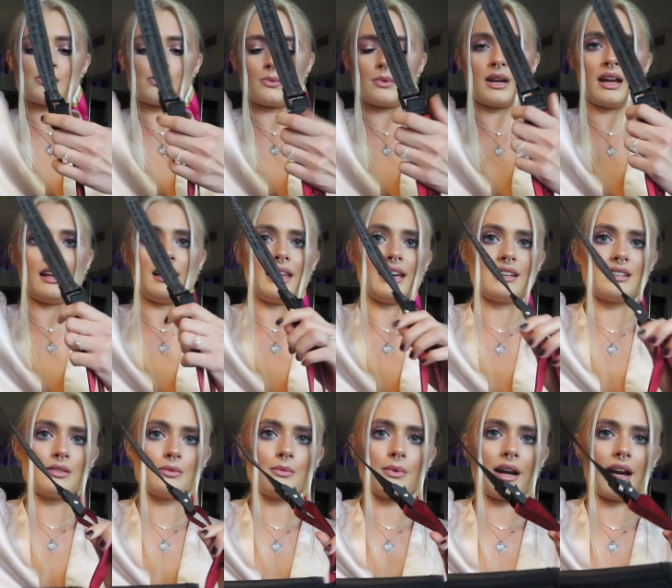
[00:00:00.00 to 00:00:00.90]
when I like
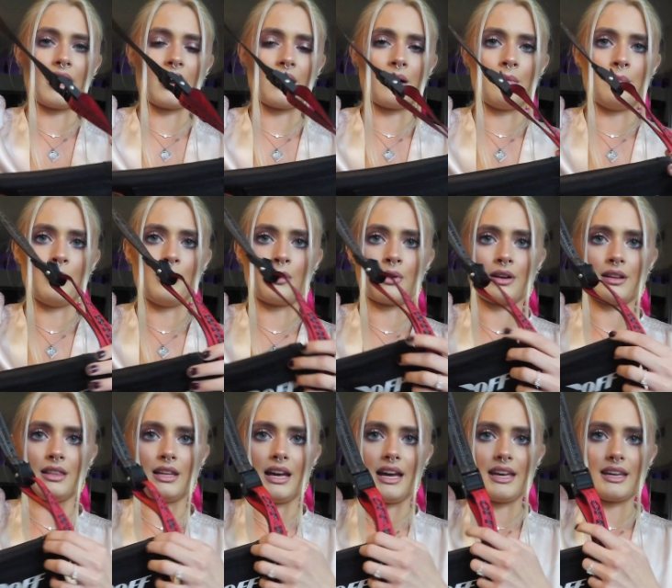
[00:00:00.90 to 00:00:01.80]
to wear more
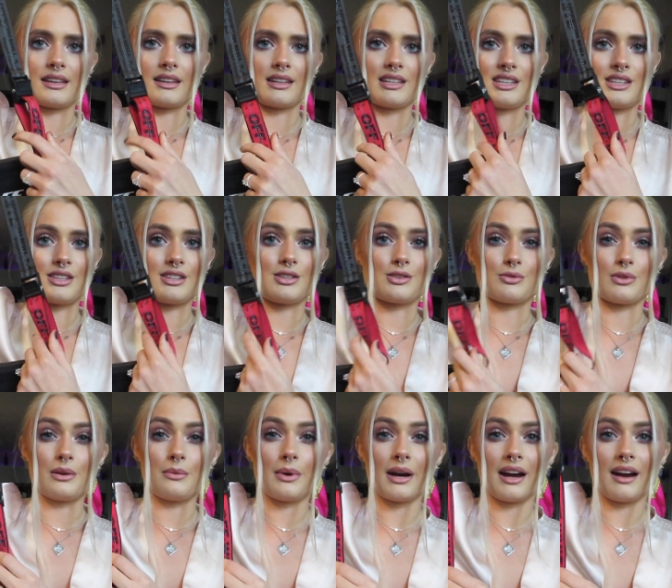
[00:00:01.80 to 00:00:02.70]
like
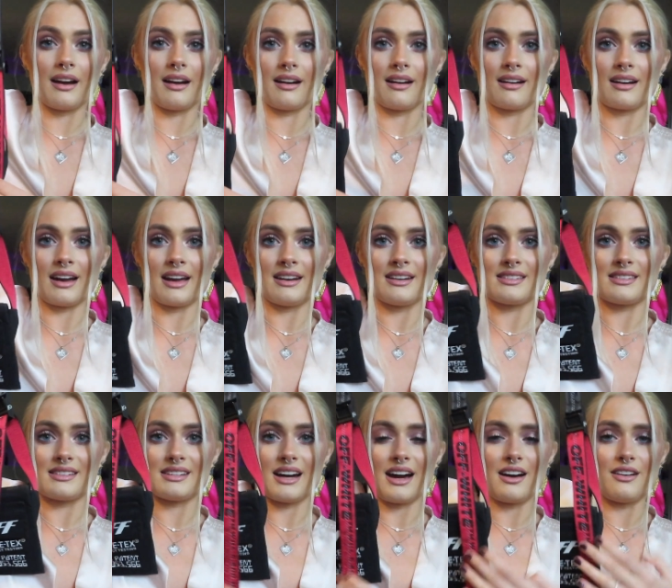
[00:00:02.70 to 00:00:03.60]
streetwear kind of
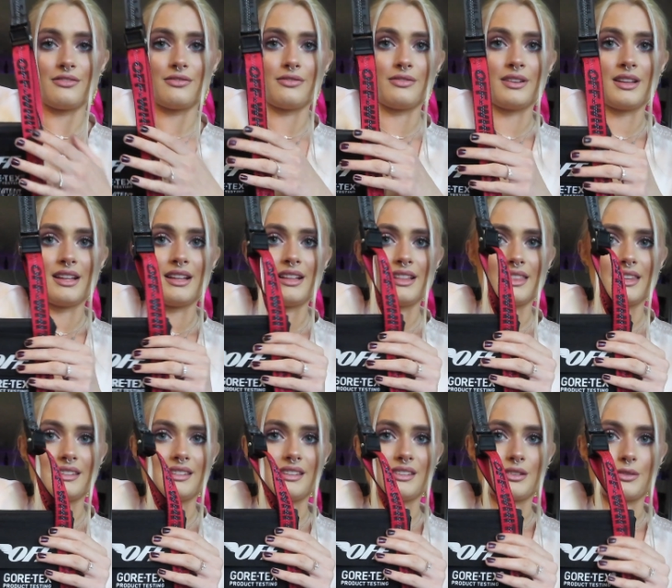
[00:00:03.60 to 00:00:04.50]
stuff,
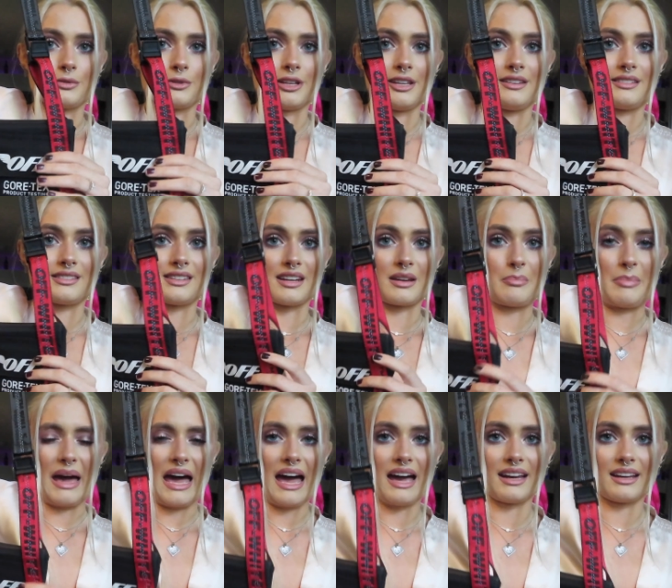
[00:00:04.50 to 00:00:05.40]
this is a really sick
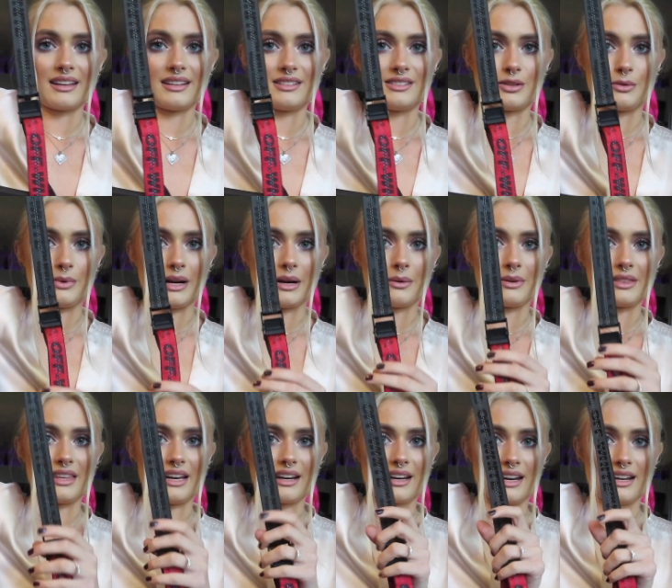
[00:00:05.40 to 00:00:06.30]
bag to wear
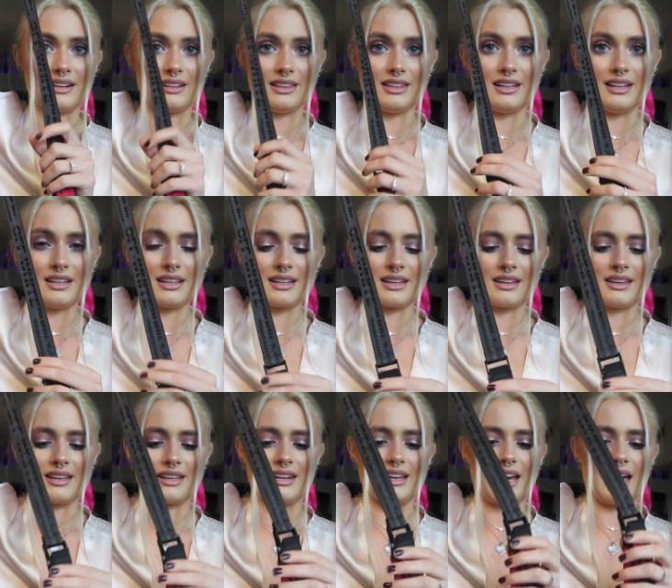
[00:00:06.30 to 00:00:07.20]
with that kind of look,
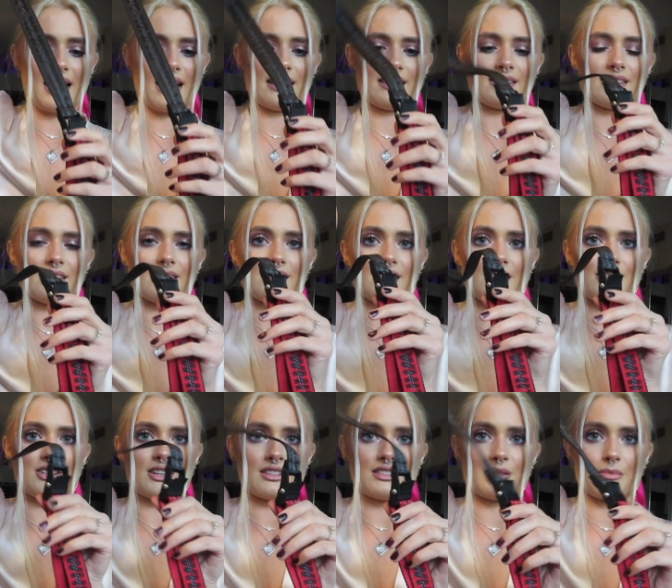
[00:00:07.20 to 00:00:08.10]
and it has this
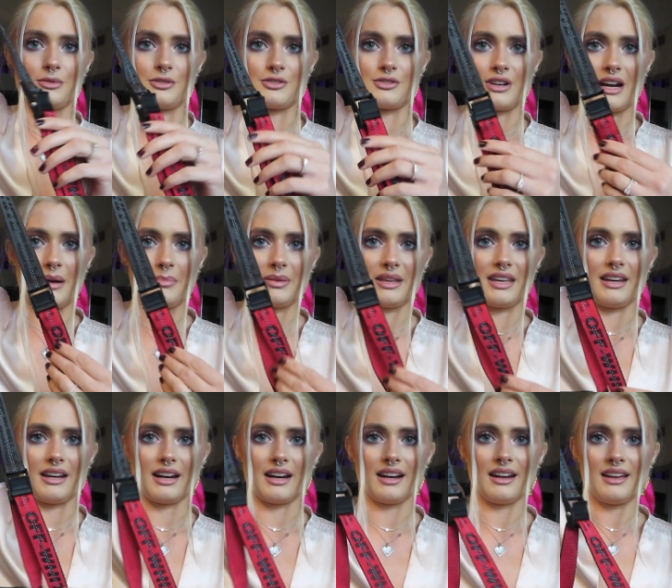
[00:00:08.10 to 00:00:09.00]
adjustable strap
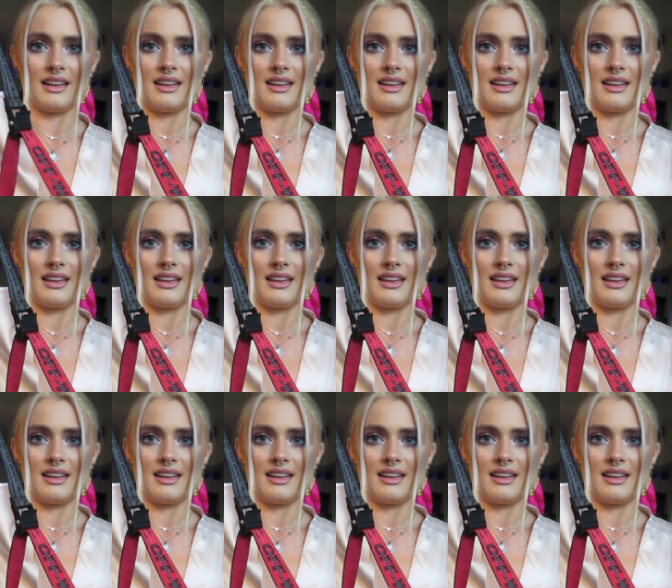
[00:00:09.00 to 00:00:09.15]
here.